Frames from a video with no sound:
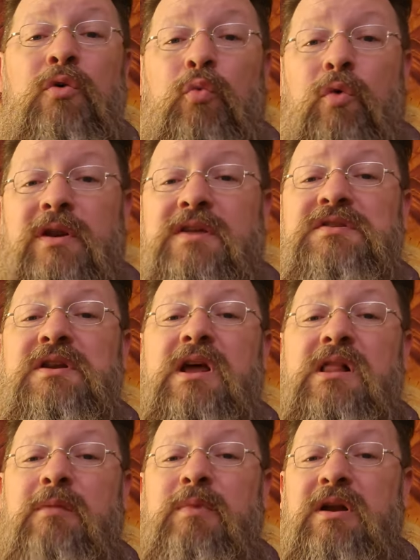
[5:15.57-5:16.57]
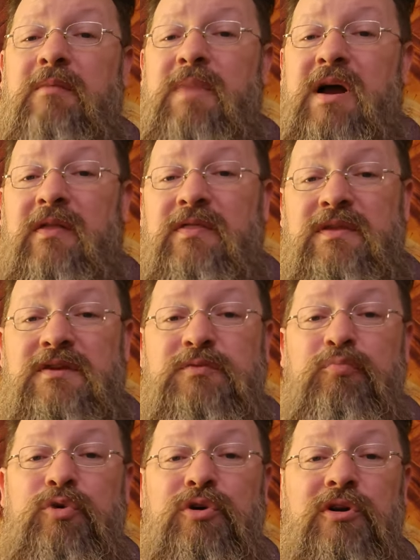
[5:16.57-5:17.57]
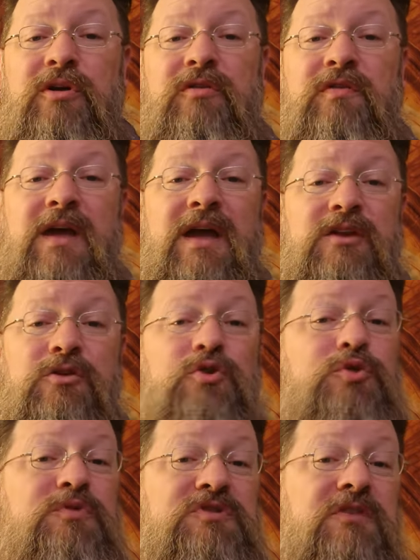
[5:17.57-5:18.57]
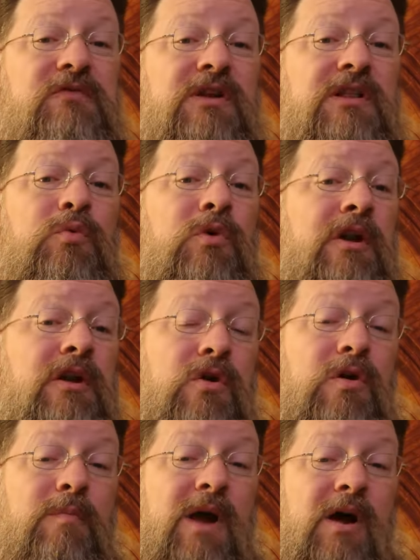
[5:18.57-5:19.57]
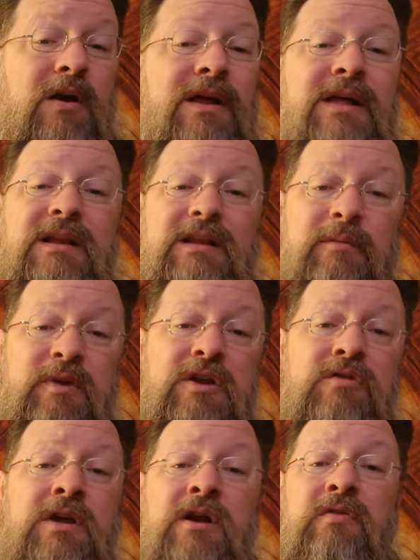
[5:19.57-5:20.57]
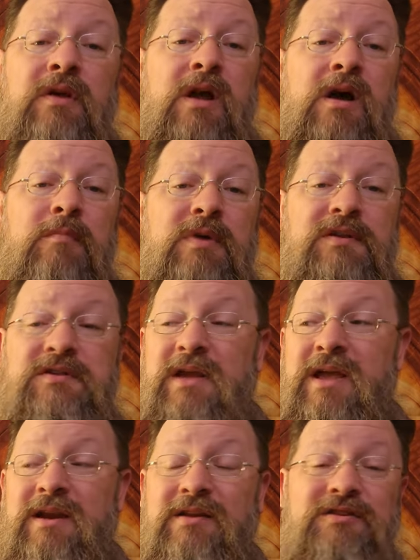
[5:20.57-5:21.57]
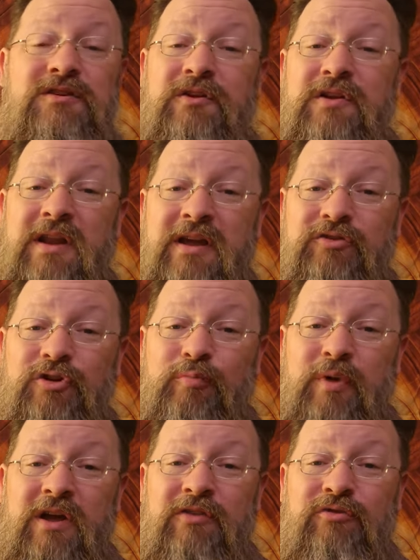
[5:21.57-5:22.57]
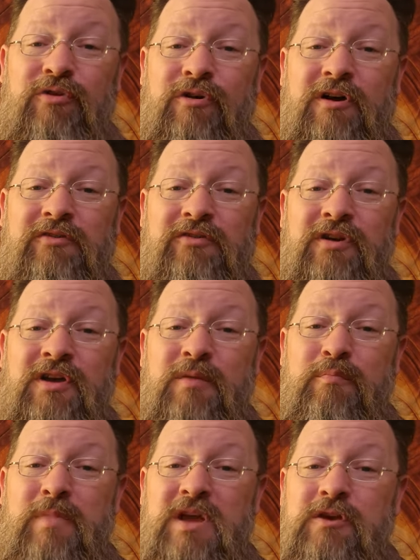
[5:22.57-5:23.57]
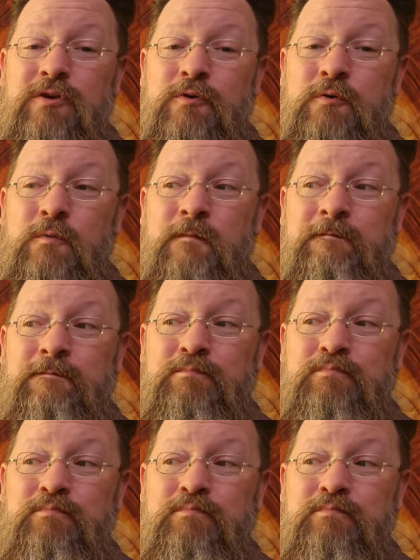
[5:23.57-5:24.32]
What is an element about this book that you specifically want to know about? Let me know down in the comments, and until next our paths cross, may you